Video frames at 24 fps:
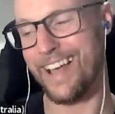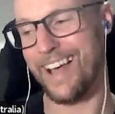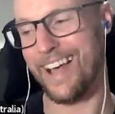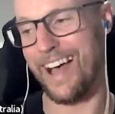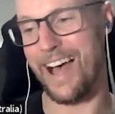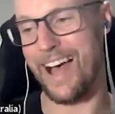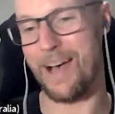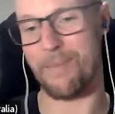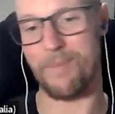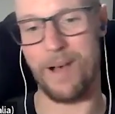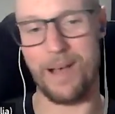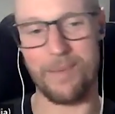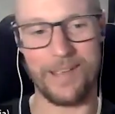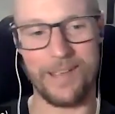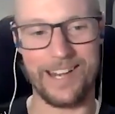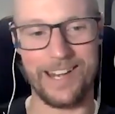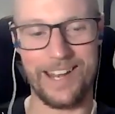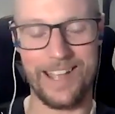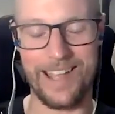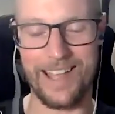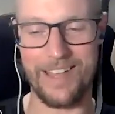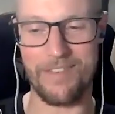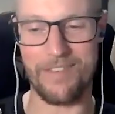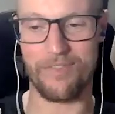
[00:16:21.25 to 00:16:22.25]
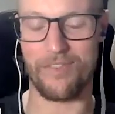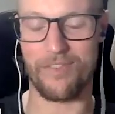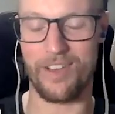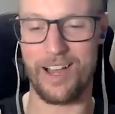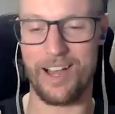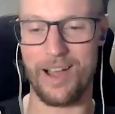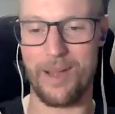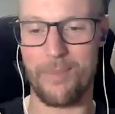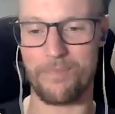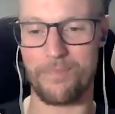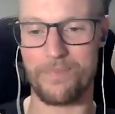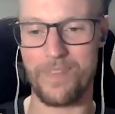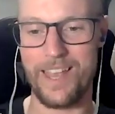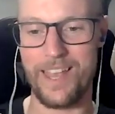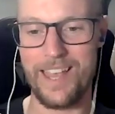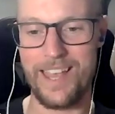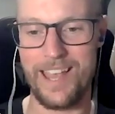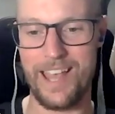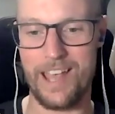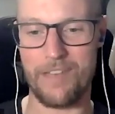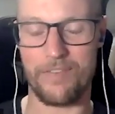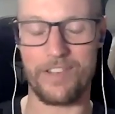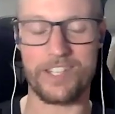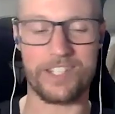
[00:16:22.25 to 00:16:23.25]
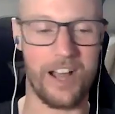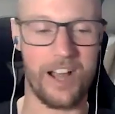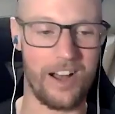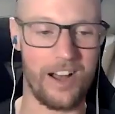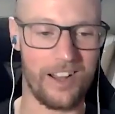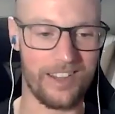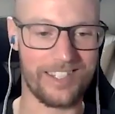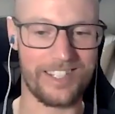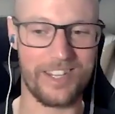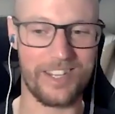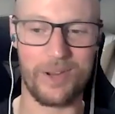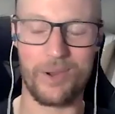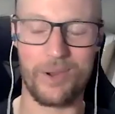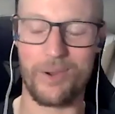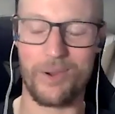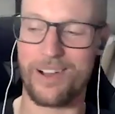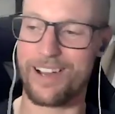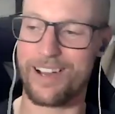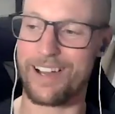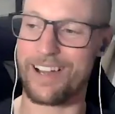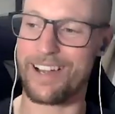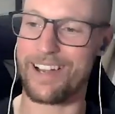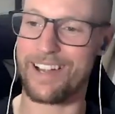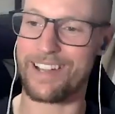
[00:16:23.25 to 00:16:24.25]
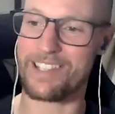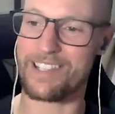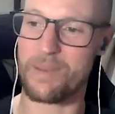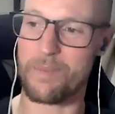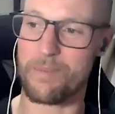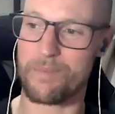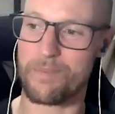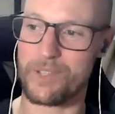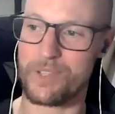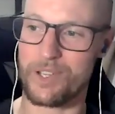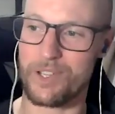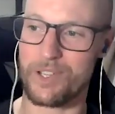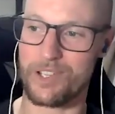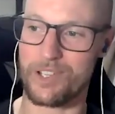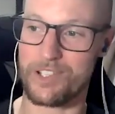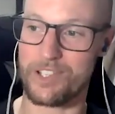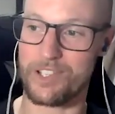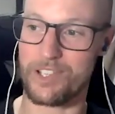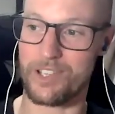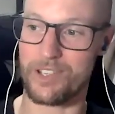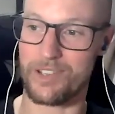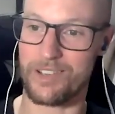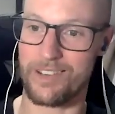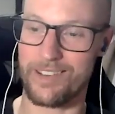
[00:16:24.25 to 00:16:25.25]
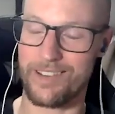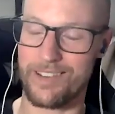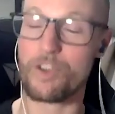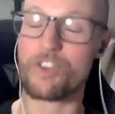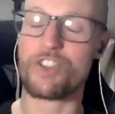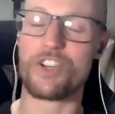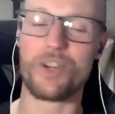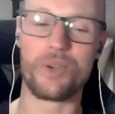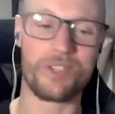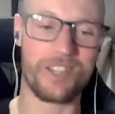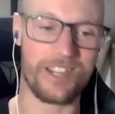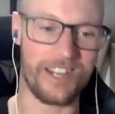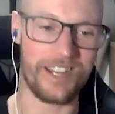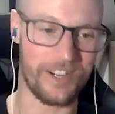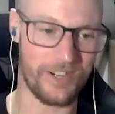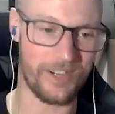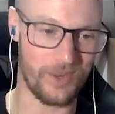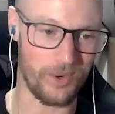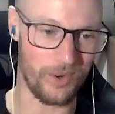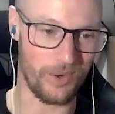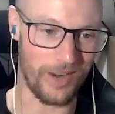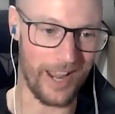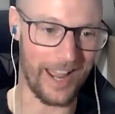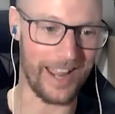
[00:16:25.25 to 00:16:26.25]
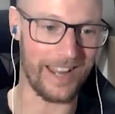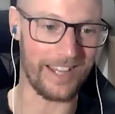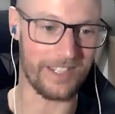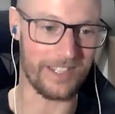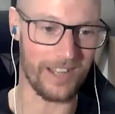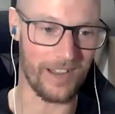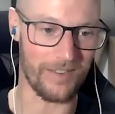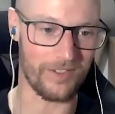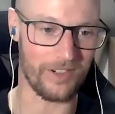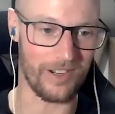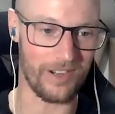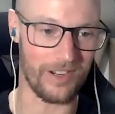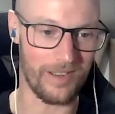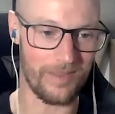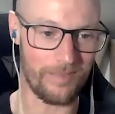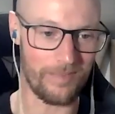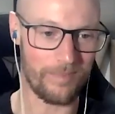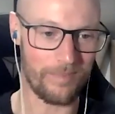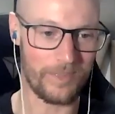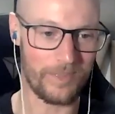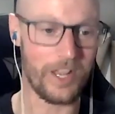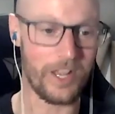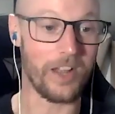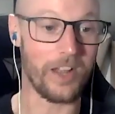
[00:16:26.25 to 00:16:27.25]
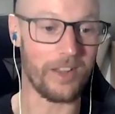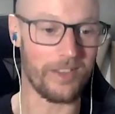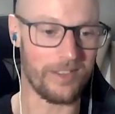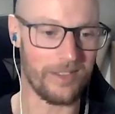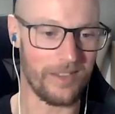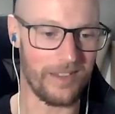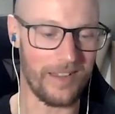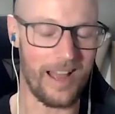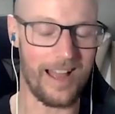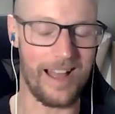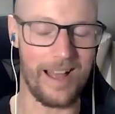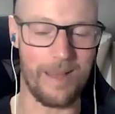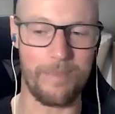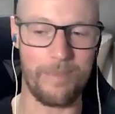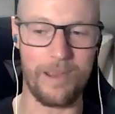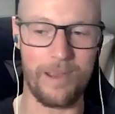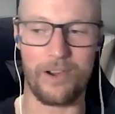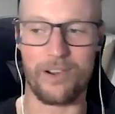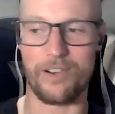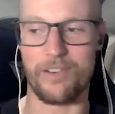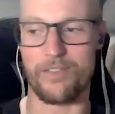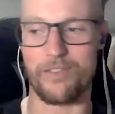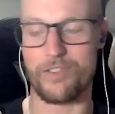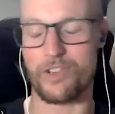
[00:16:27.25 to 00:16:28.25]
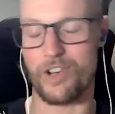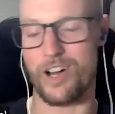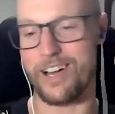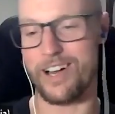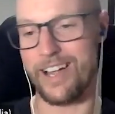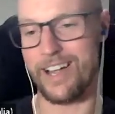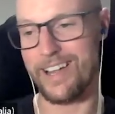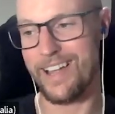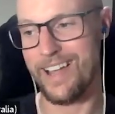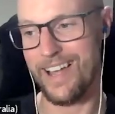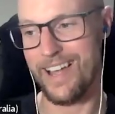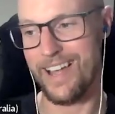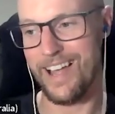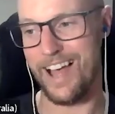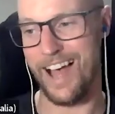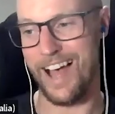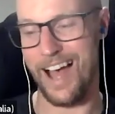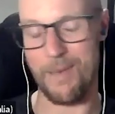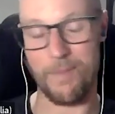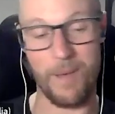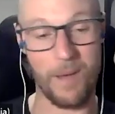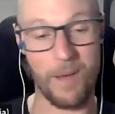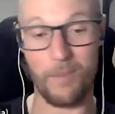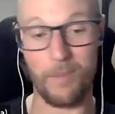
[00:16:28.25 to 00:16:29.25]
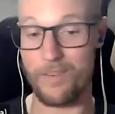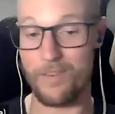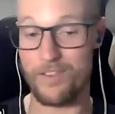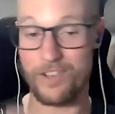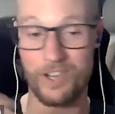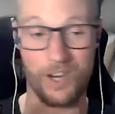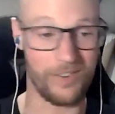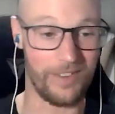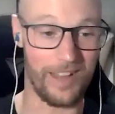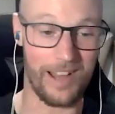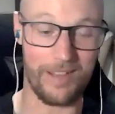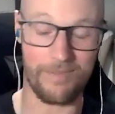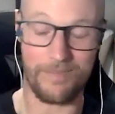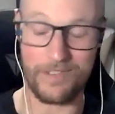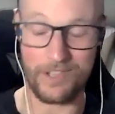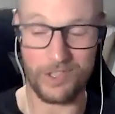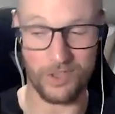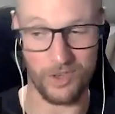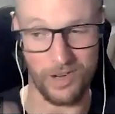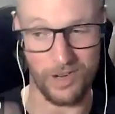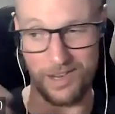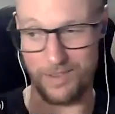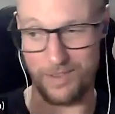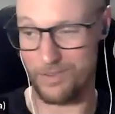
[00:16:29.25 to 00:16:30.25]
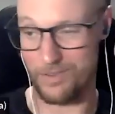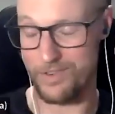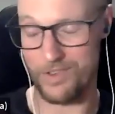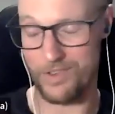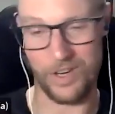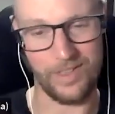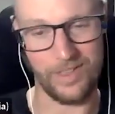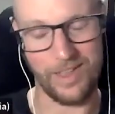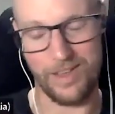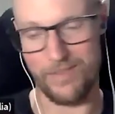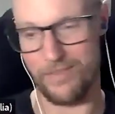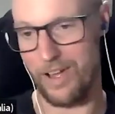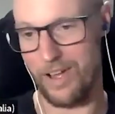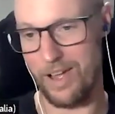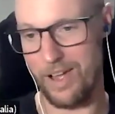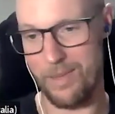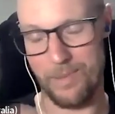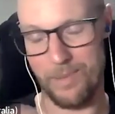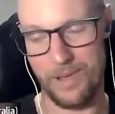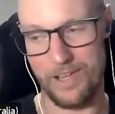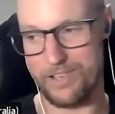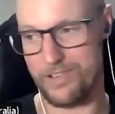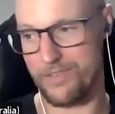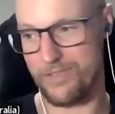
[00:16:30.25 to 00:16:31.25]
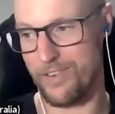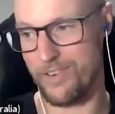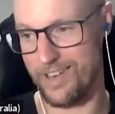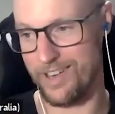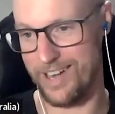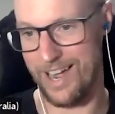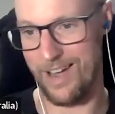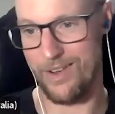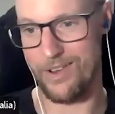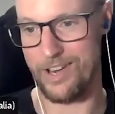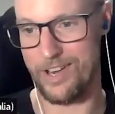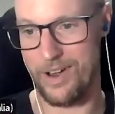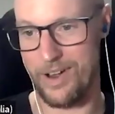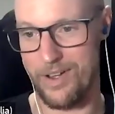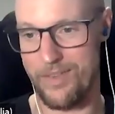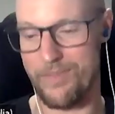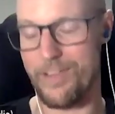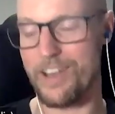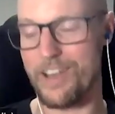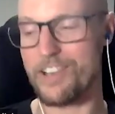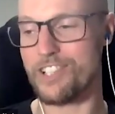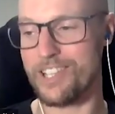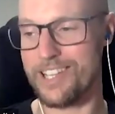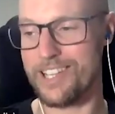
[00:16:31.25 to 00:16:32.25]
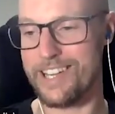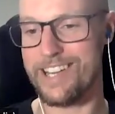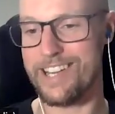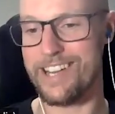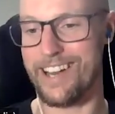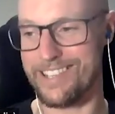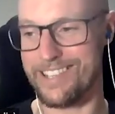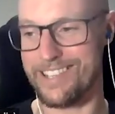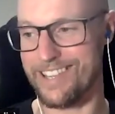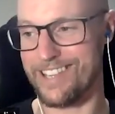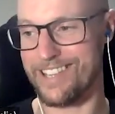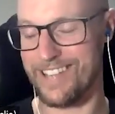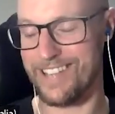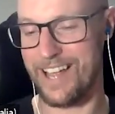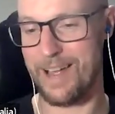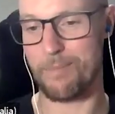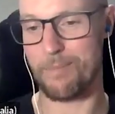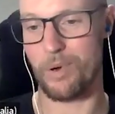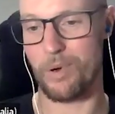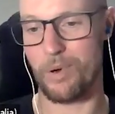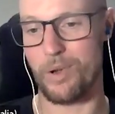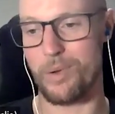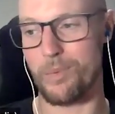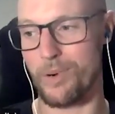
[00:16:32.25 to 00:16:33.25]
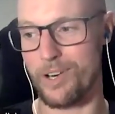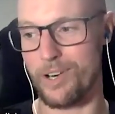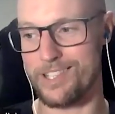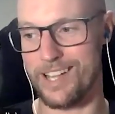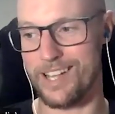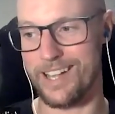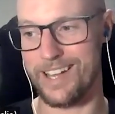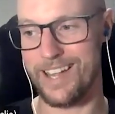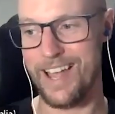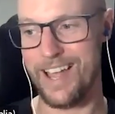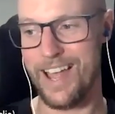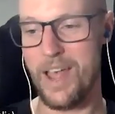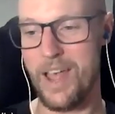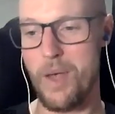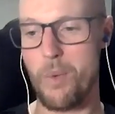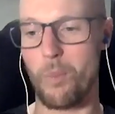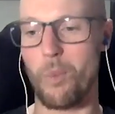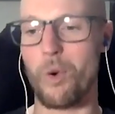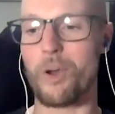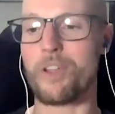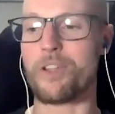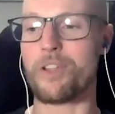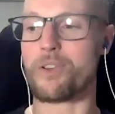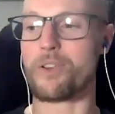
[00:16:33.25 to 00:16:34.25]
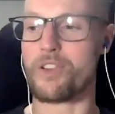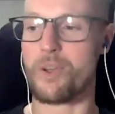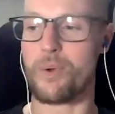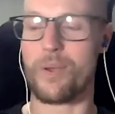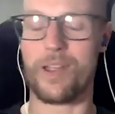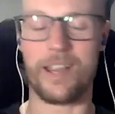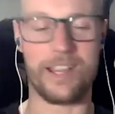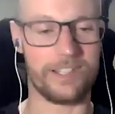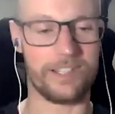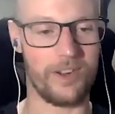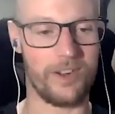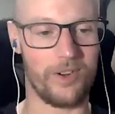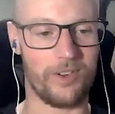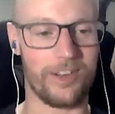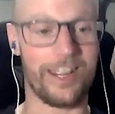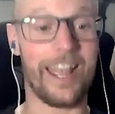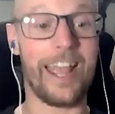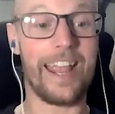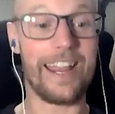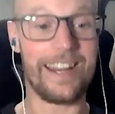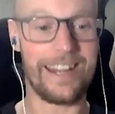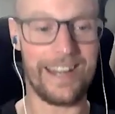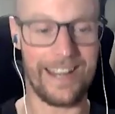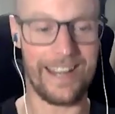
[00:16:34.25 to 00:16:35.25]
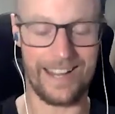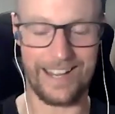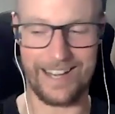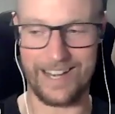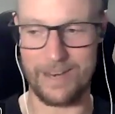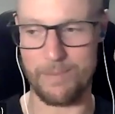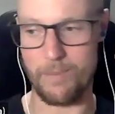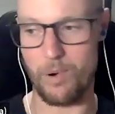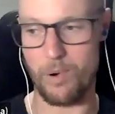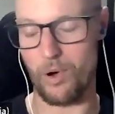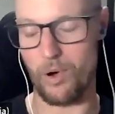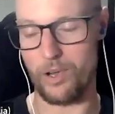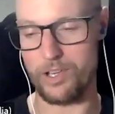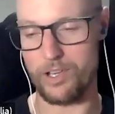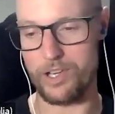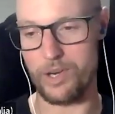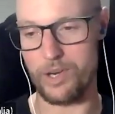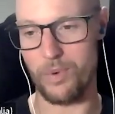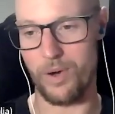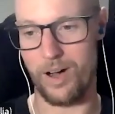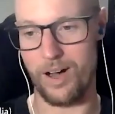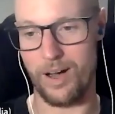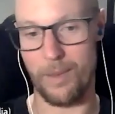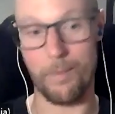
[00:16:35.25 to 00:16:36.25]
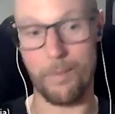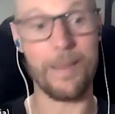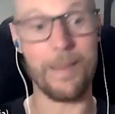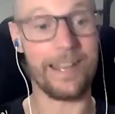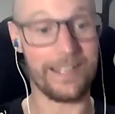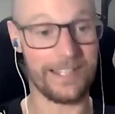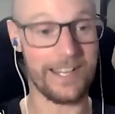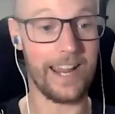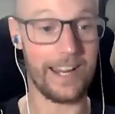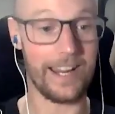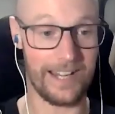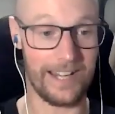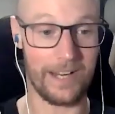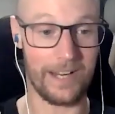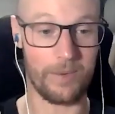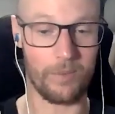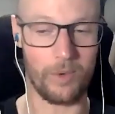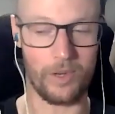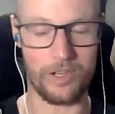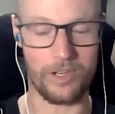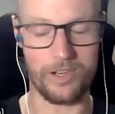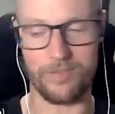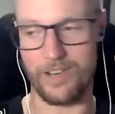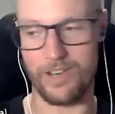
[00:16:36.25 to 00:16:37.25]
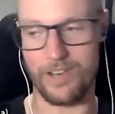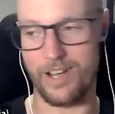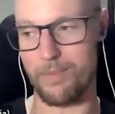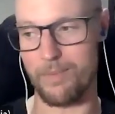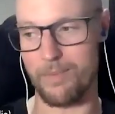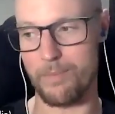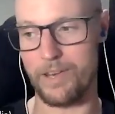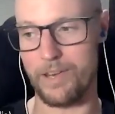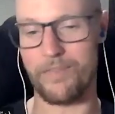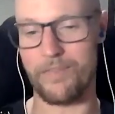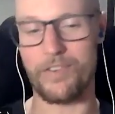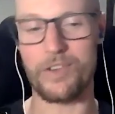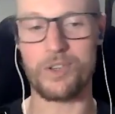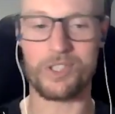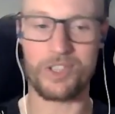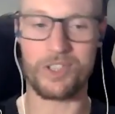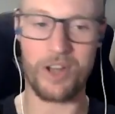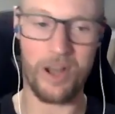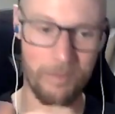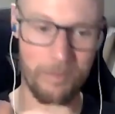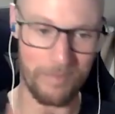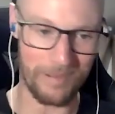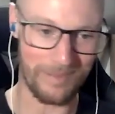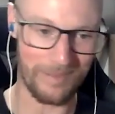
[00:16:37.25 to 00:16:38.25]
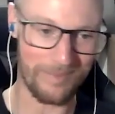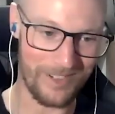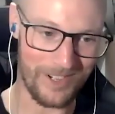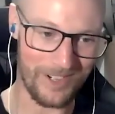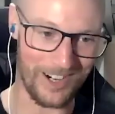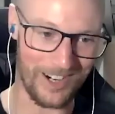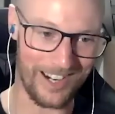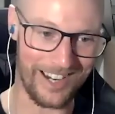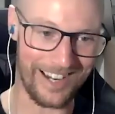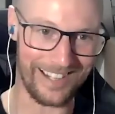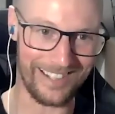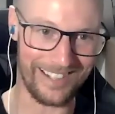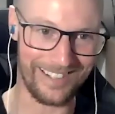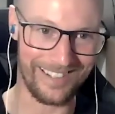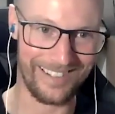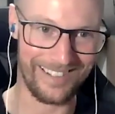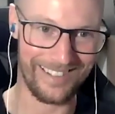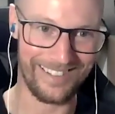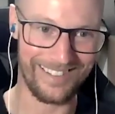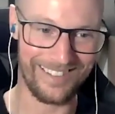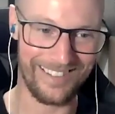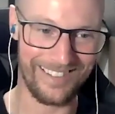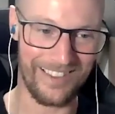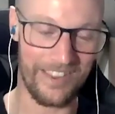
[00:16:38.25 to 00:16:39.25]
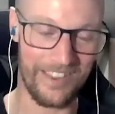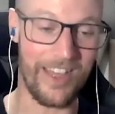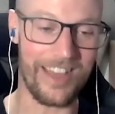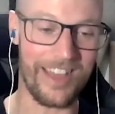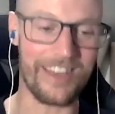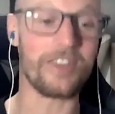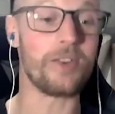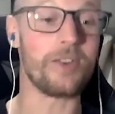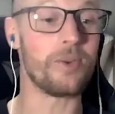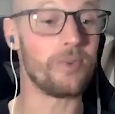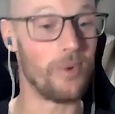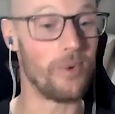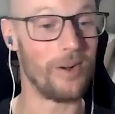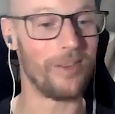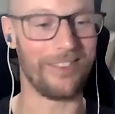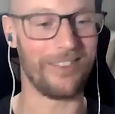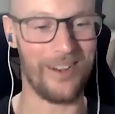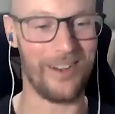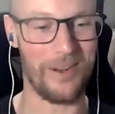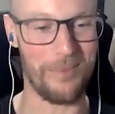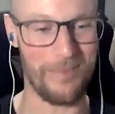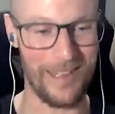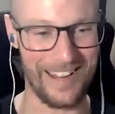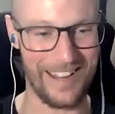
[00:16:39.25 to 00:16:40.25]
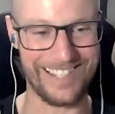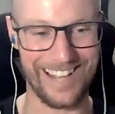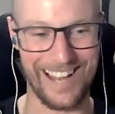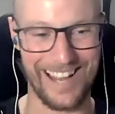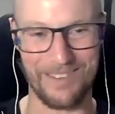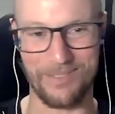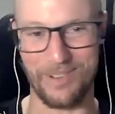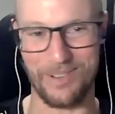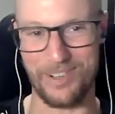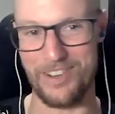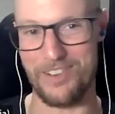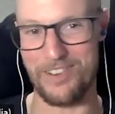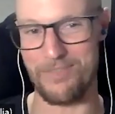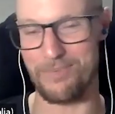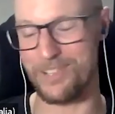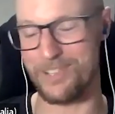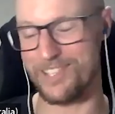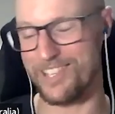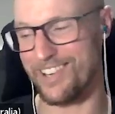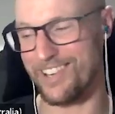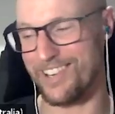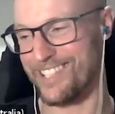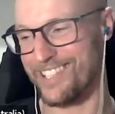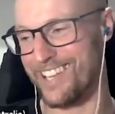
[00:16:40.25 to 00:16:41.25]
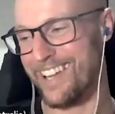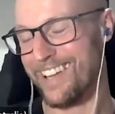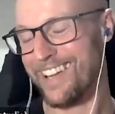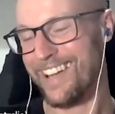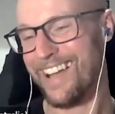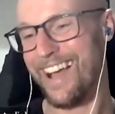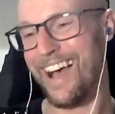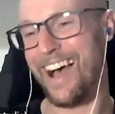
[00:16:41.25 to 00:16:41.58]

I mean, if it's hard to produce additional gains after a certain period of training, and we've shown that for strength, we've shown that for hypertrophy now, eventually you get to the sad point where it's like what you're doing is not gaining anymore, you are maintaining what you've done. But if you stop training, then you will not maintain what you've produced.